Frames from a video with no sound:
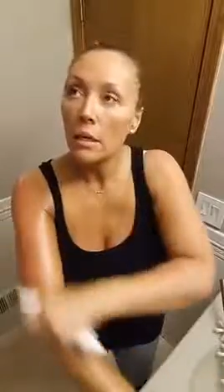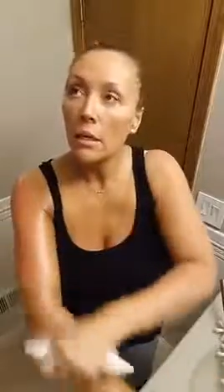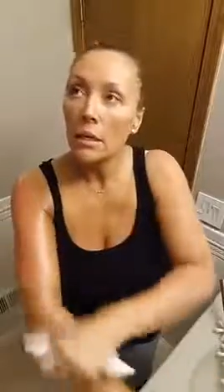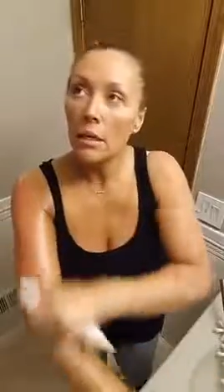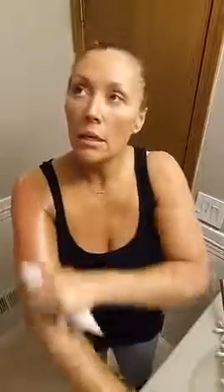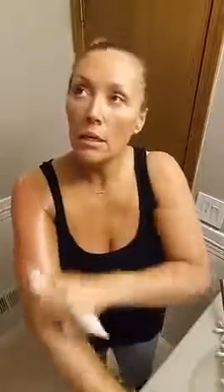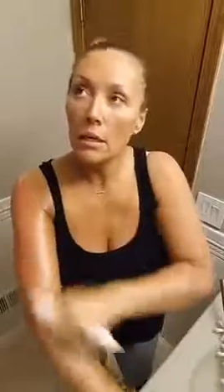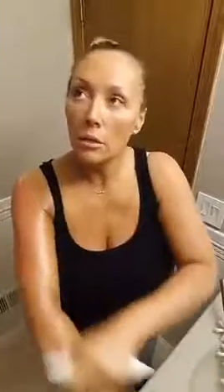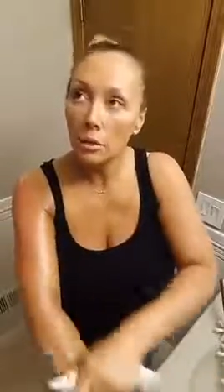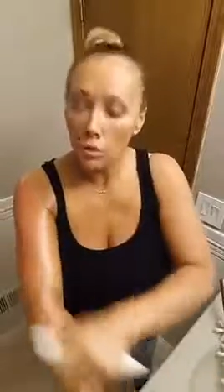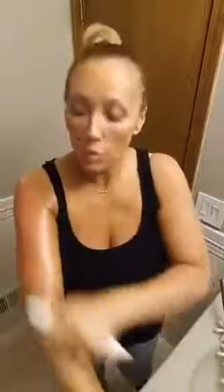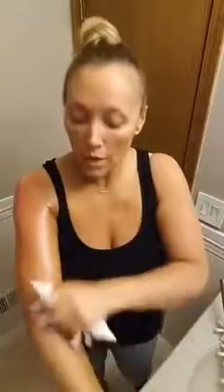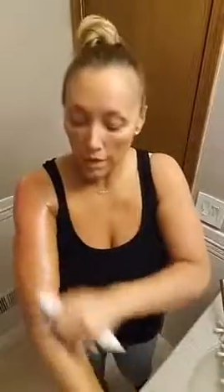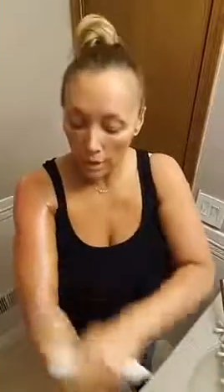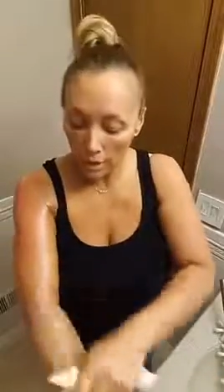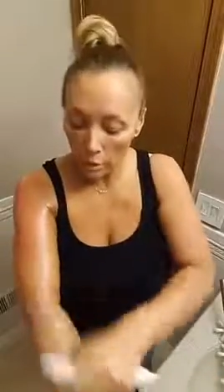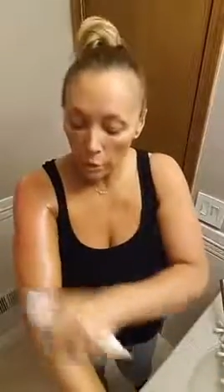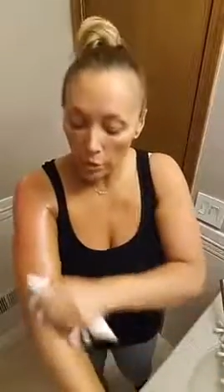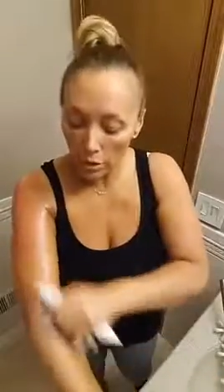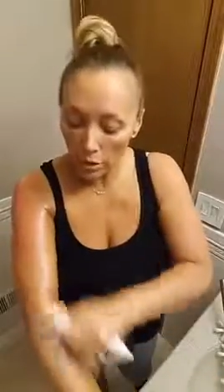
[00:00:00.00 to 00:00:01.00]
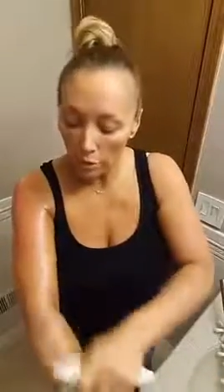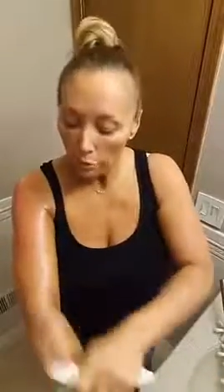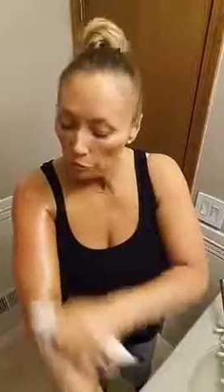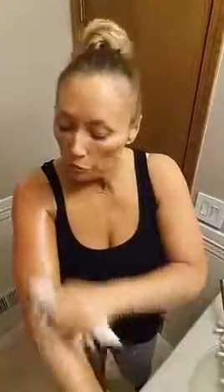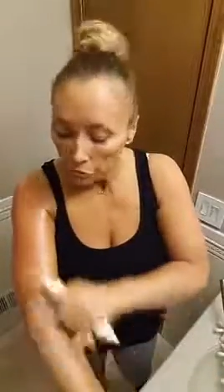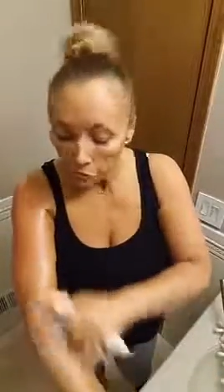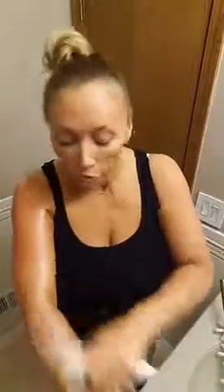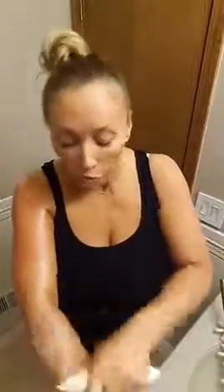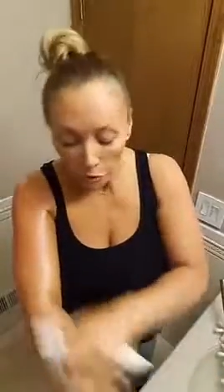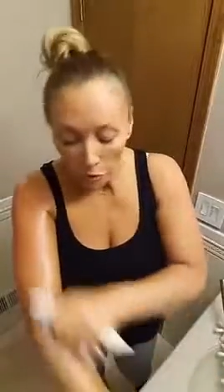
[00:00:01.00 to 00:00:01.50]
you know how when you
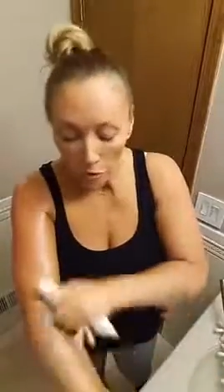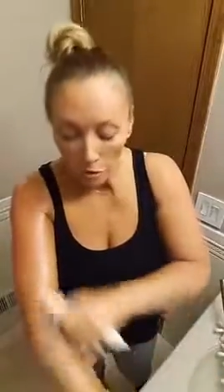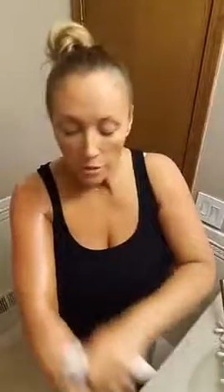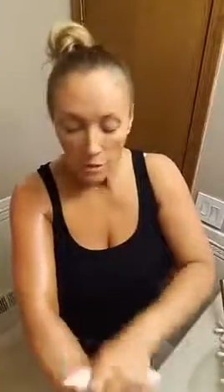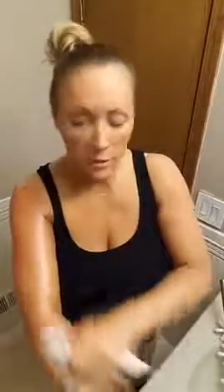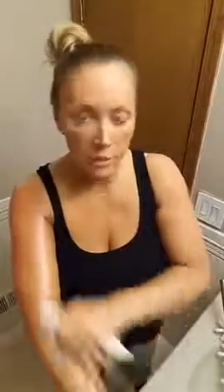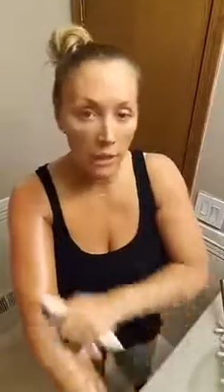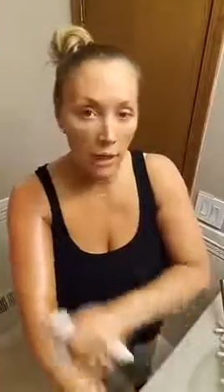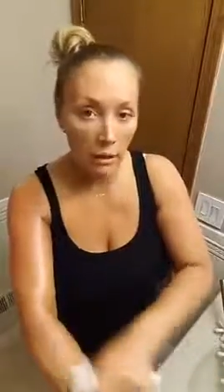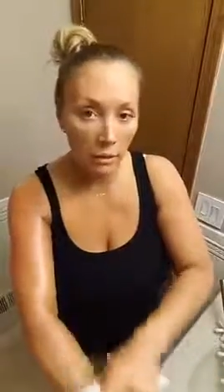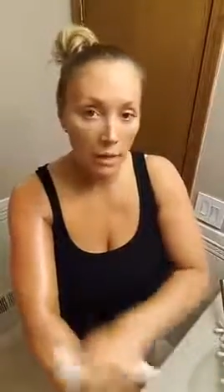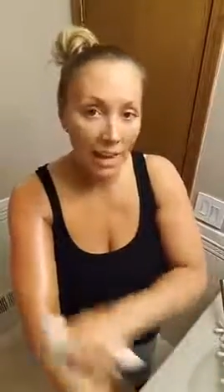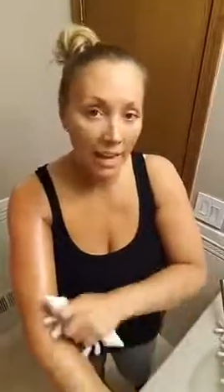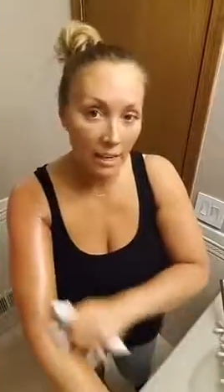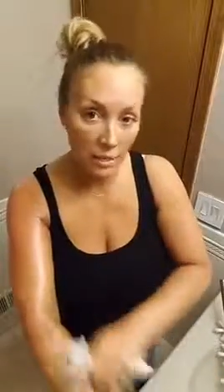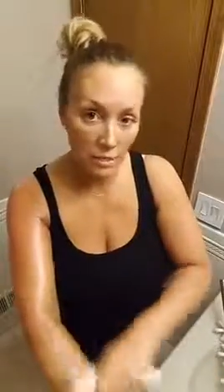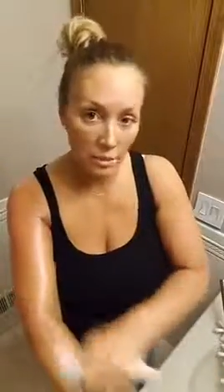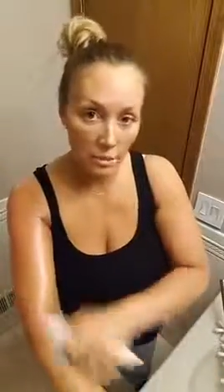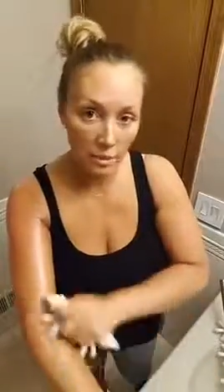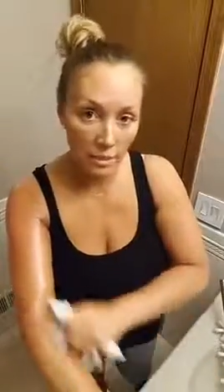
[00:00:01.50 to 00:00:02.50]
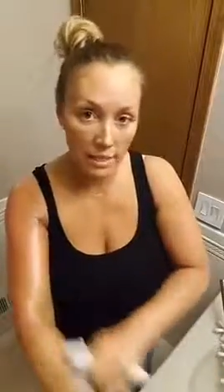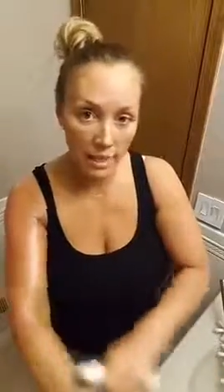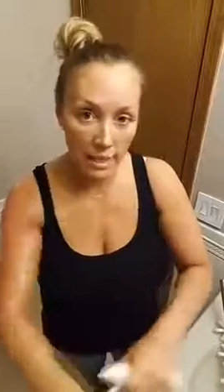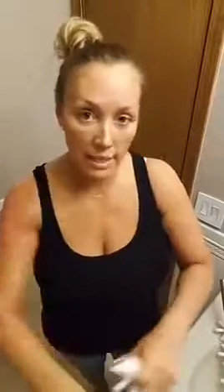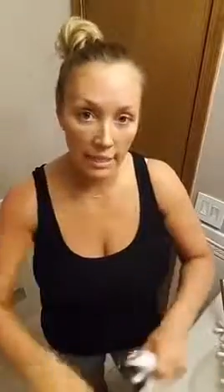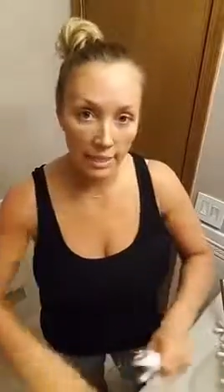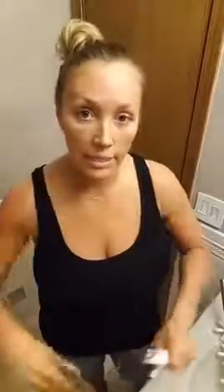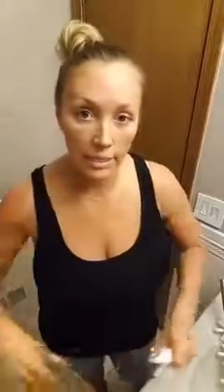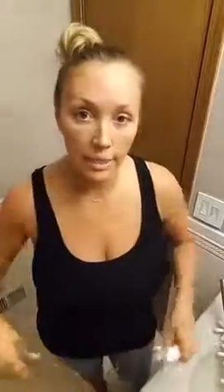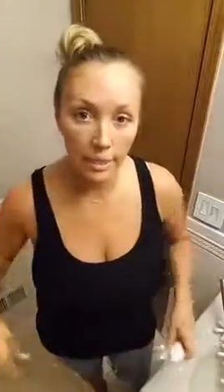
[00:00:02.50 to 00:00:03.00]
first start
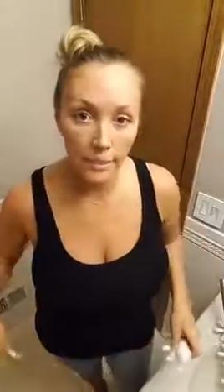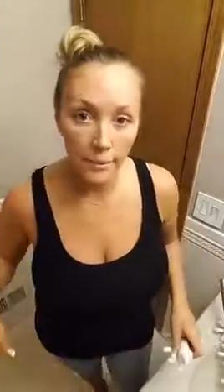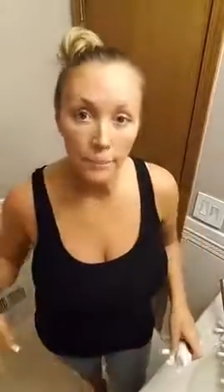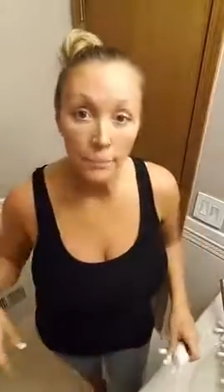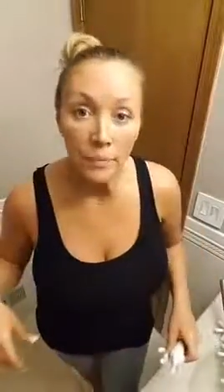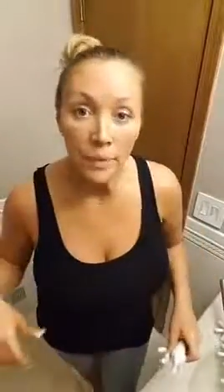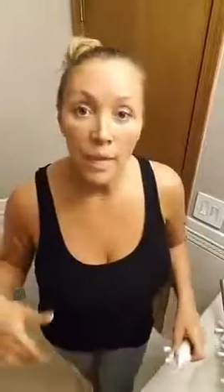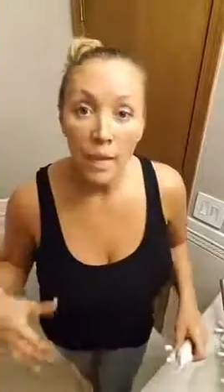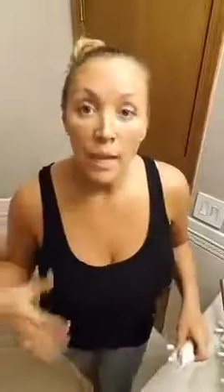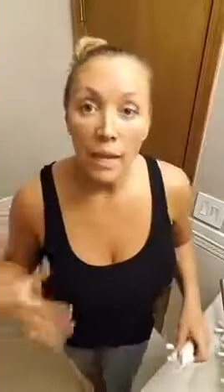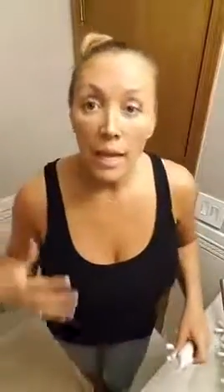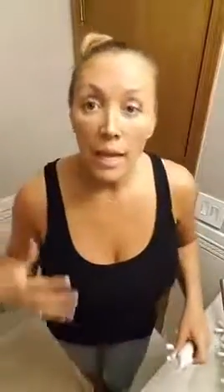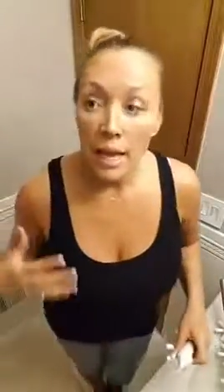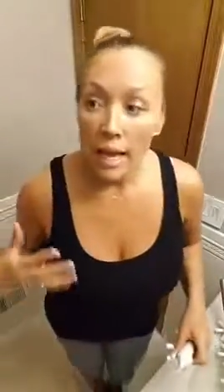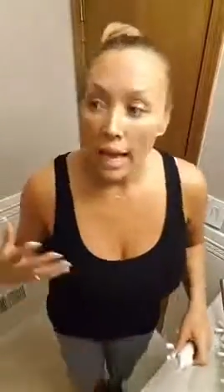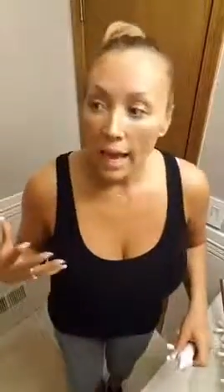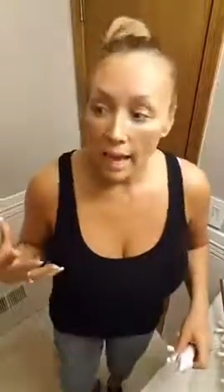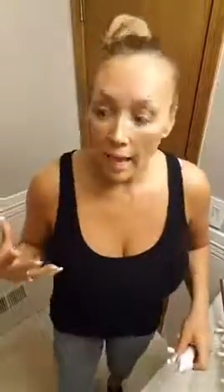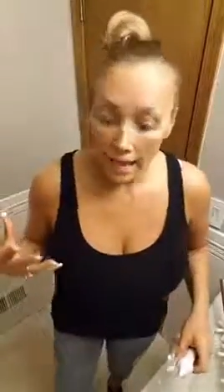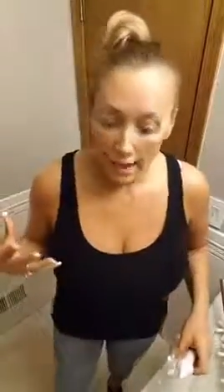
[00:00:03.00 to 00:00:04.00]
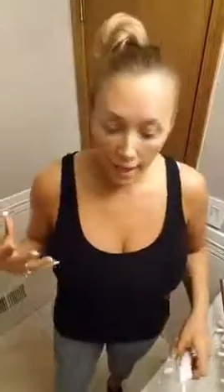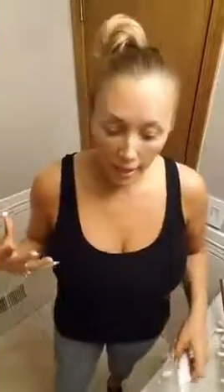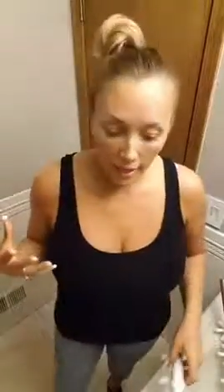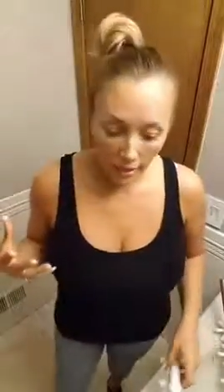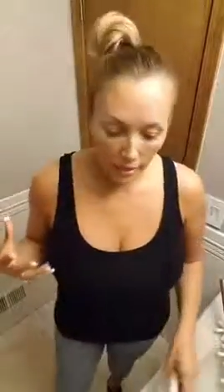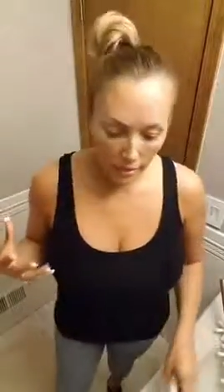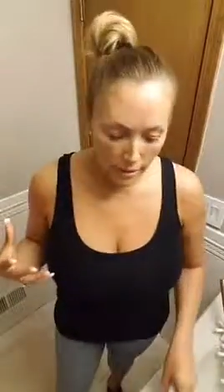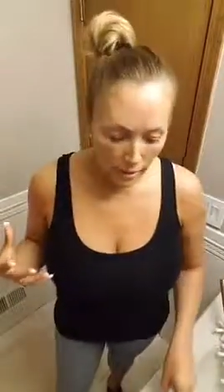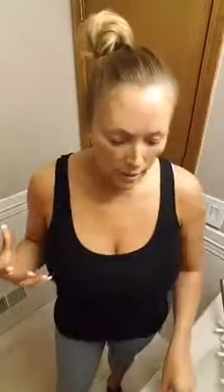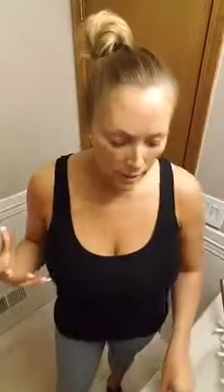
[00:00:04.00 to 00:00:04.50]
exercising
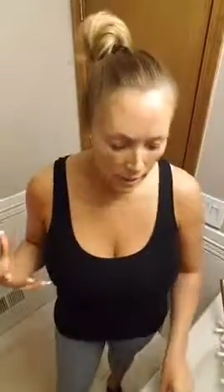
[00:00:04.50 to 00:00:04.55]
and